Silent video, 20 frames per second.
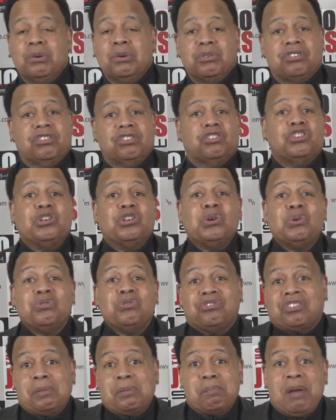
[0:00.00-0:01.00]
was this
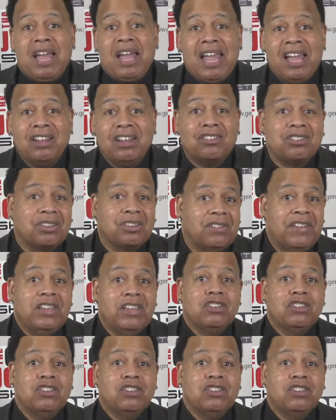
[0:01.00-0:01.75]
huge demand to